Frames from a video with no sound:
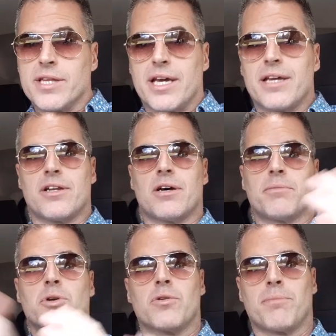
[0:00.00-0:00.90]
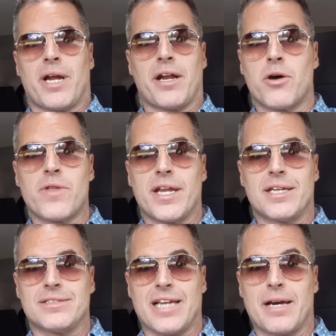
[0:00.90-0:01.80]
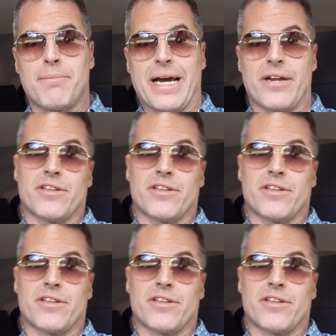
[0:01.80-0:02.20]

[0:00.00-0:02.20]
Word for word: they ended up doing but i know they didn't take them back to